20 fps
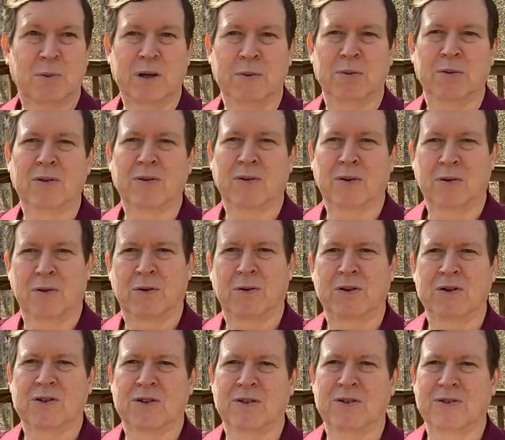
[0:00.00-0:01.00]
people,
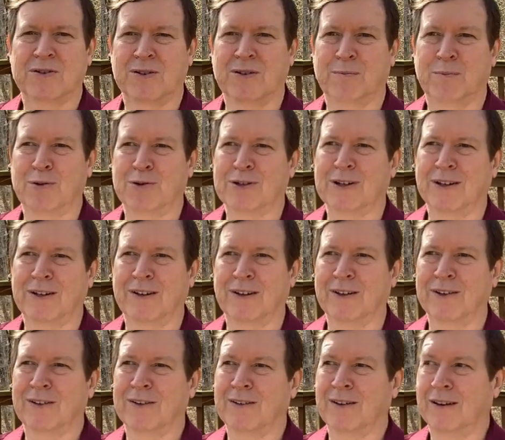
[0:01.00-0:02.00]
Christians in
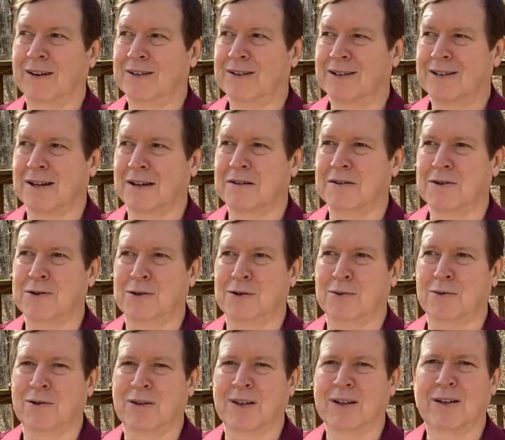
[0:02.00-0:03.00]
particular, I tend
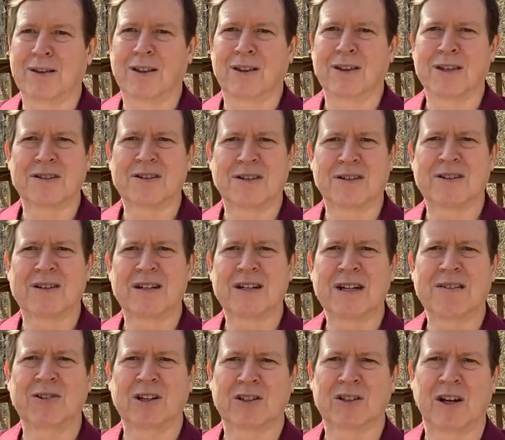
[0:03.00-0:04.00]
to think that this is the
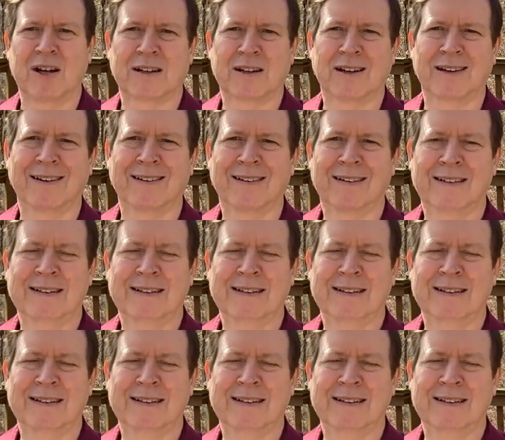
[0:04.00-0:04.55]
devil talking.